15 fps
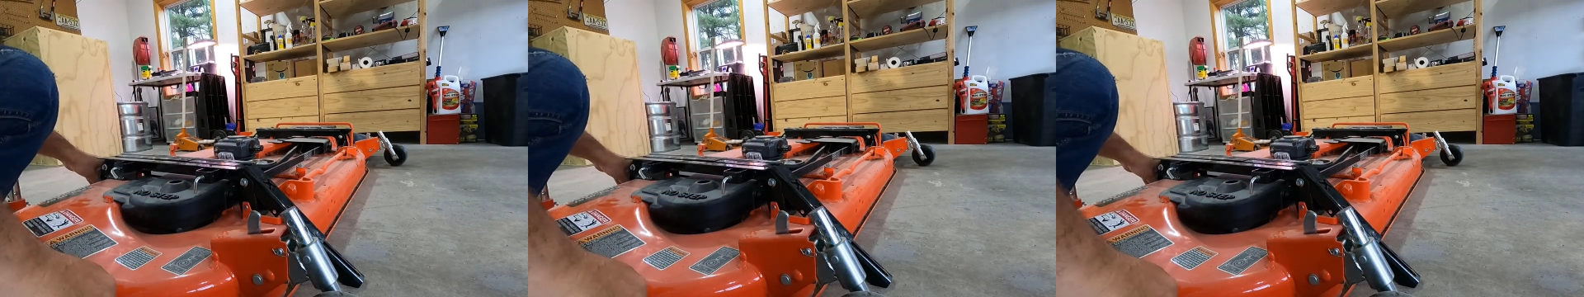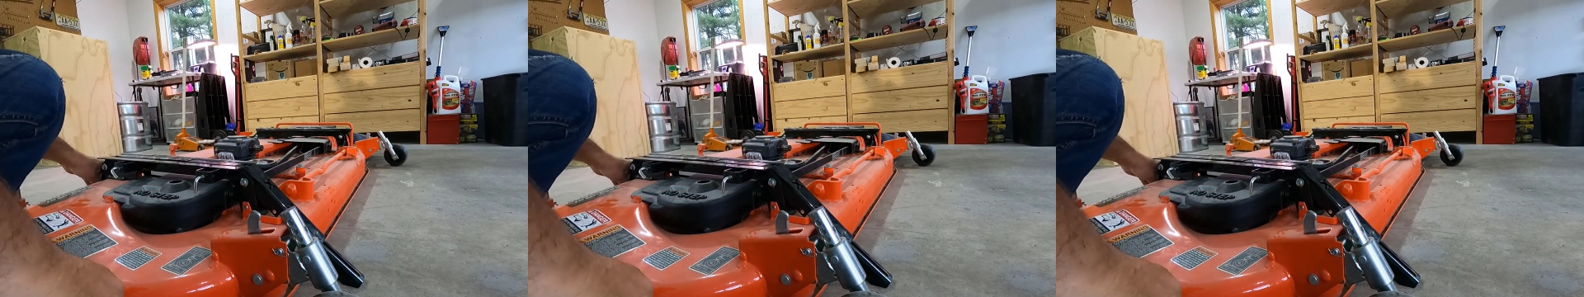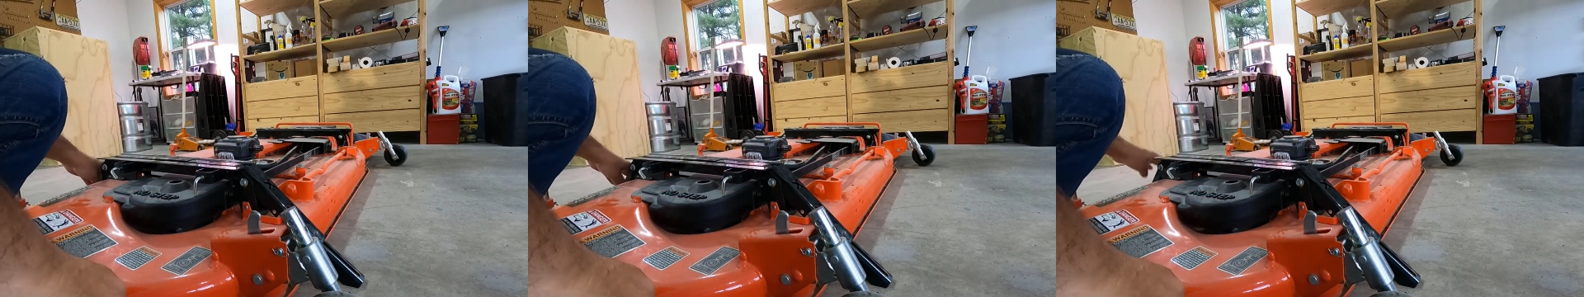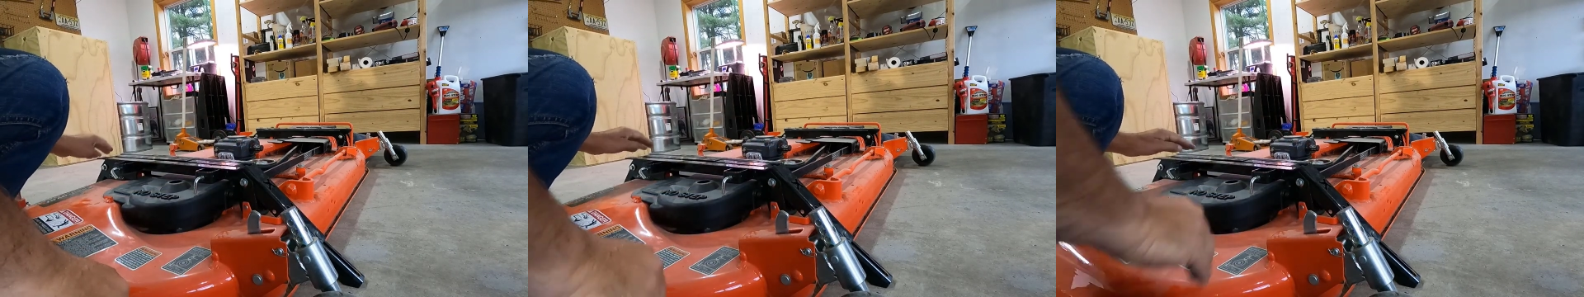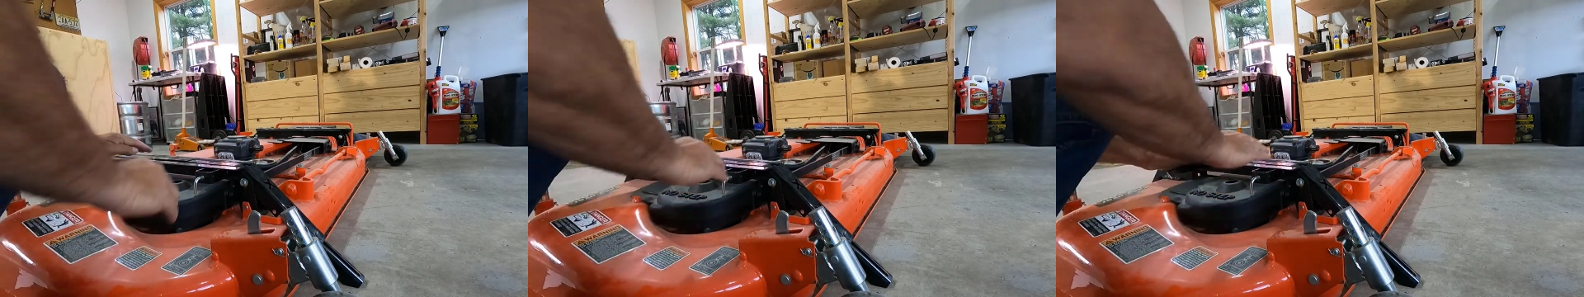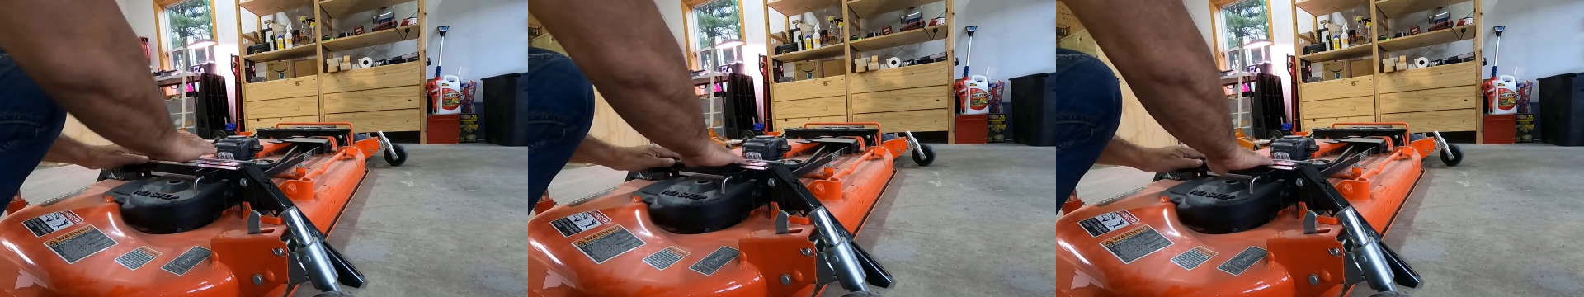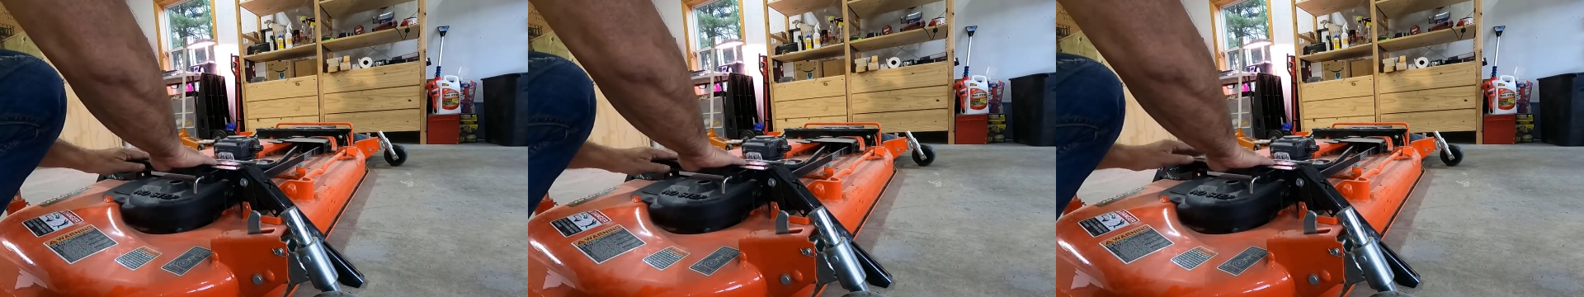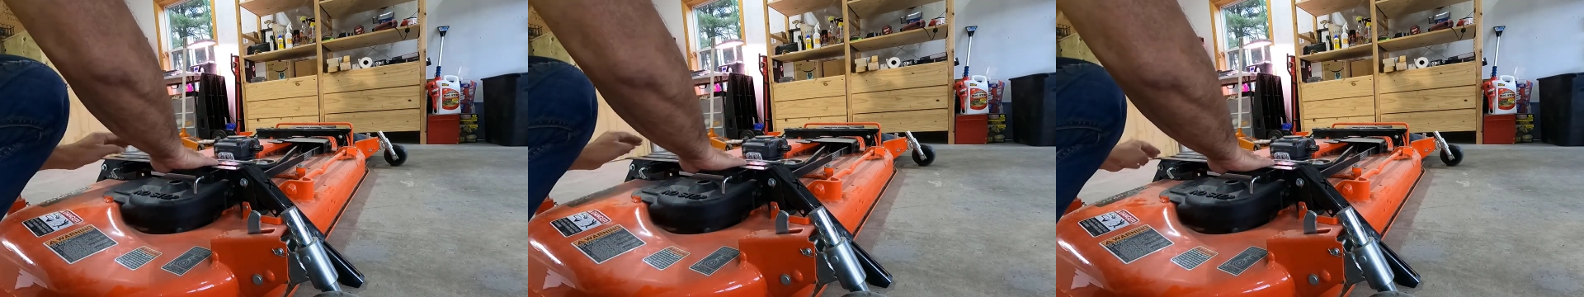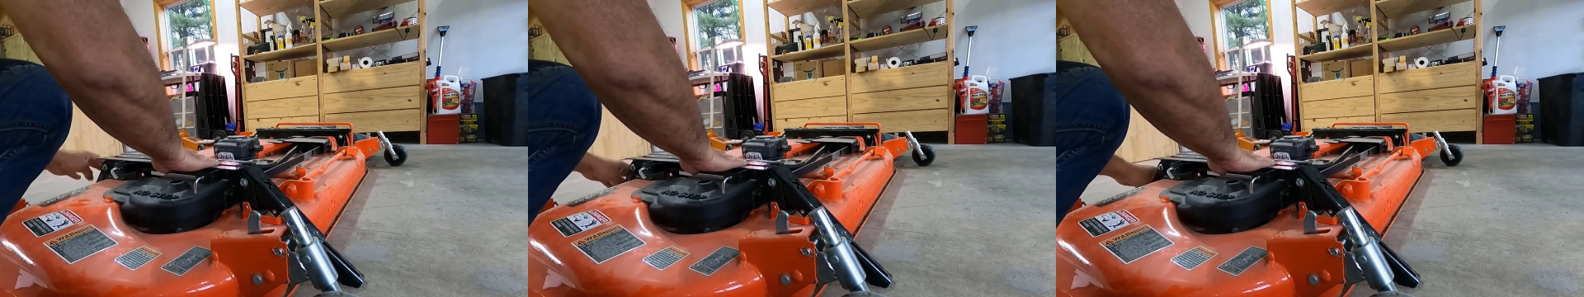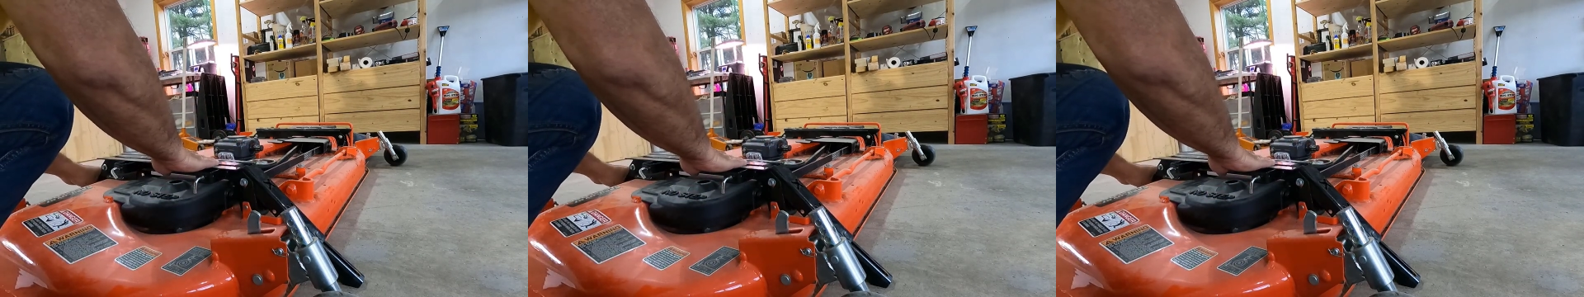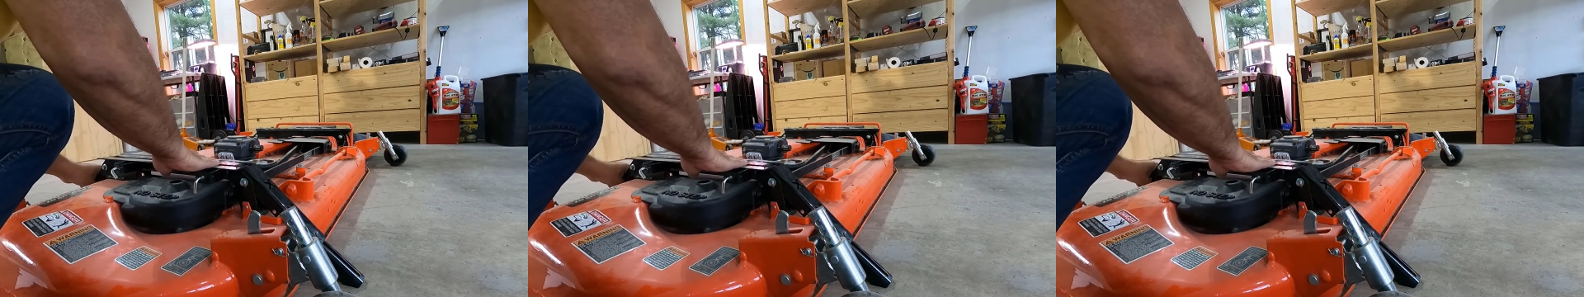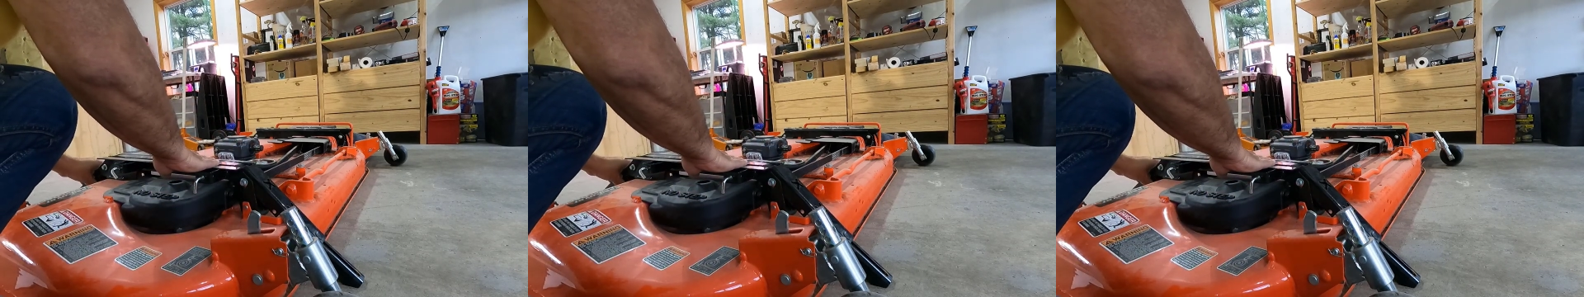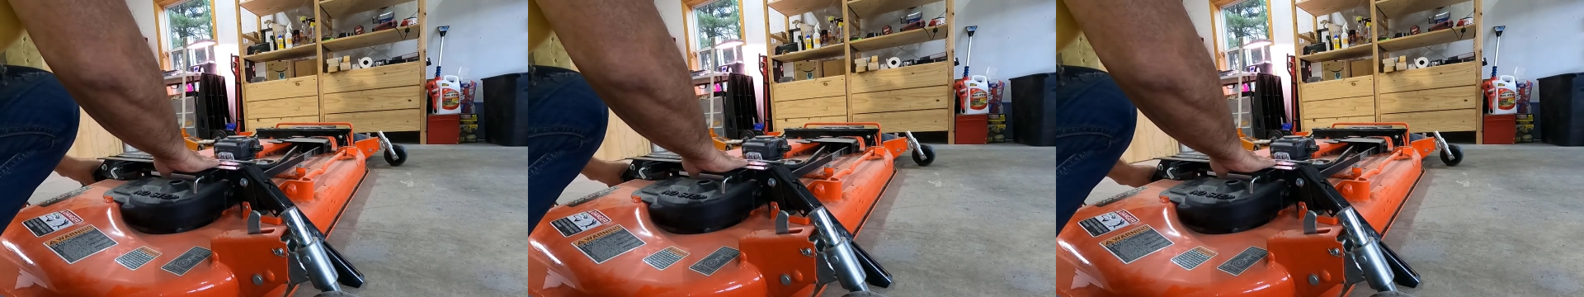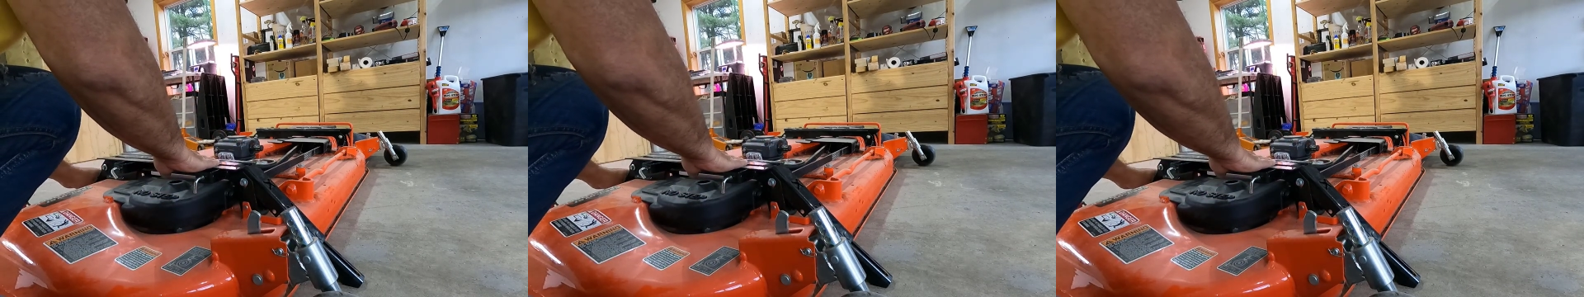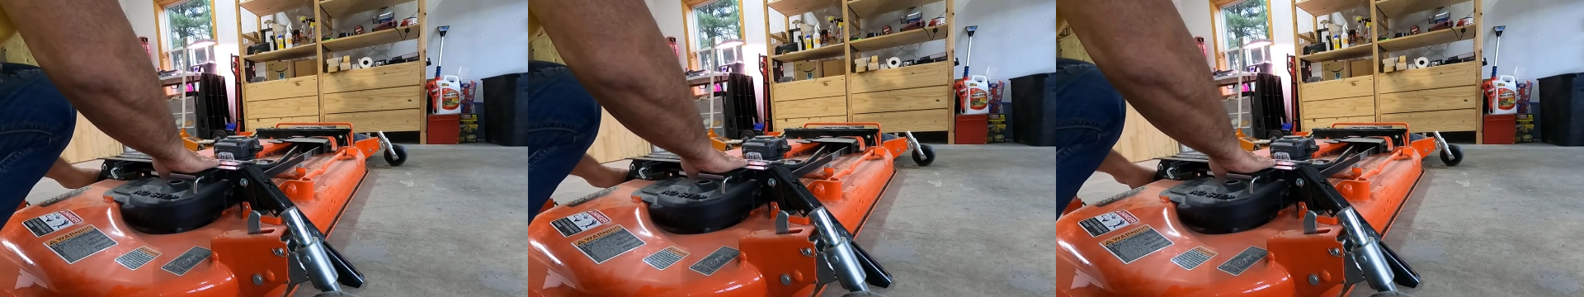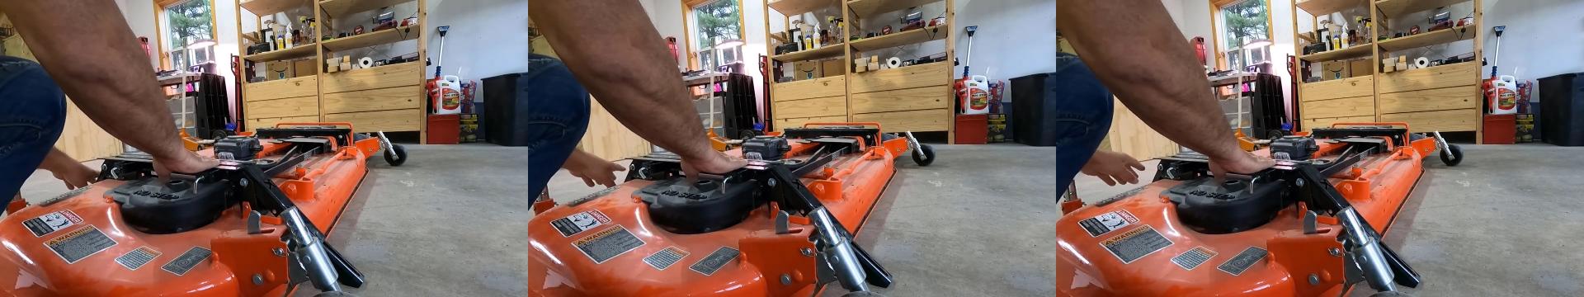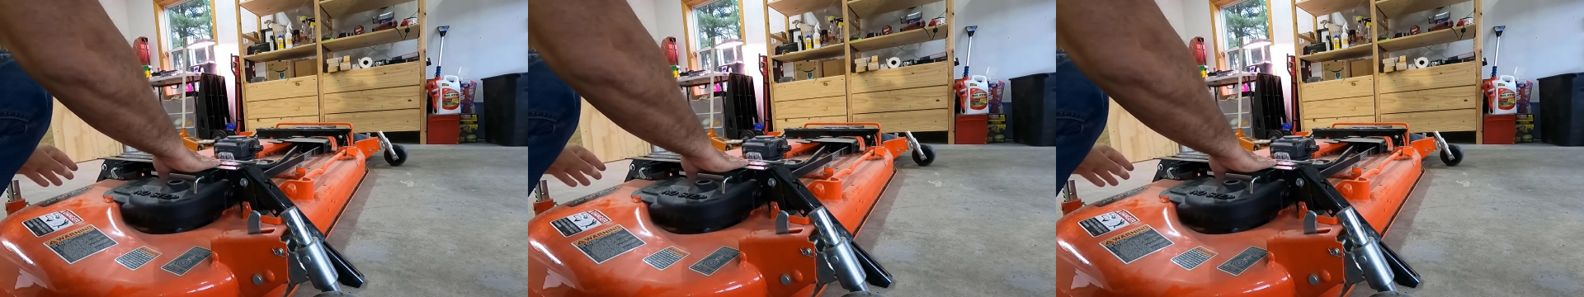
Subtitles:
(no speaker visible)